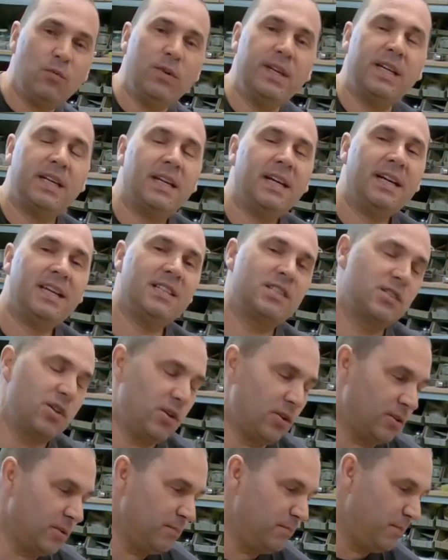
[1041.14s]
week has
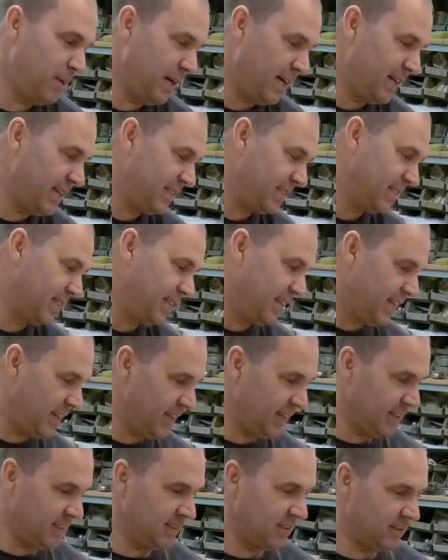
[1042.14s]
gone past
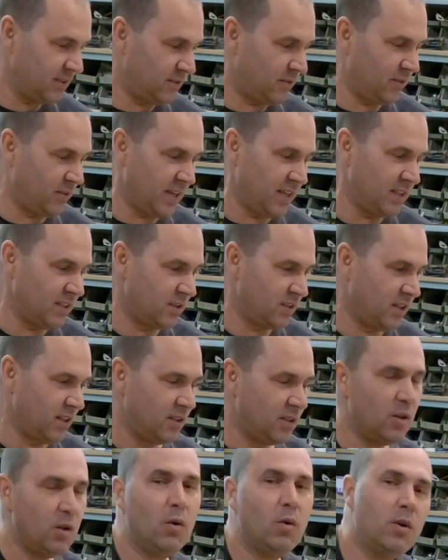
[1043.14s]
and things
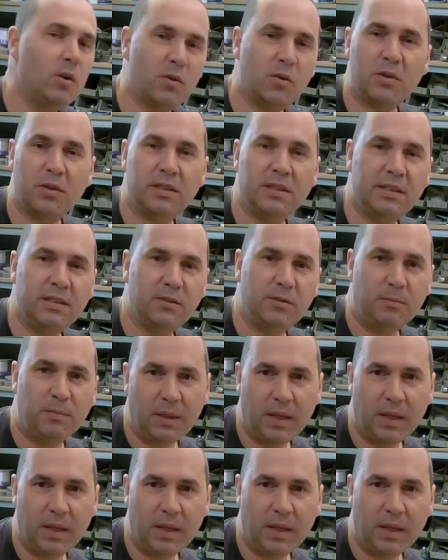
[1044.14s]
didn't go according to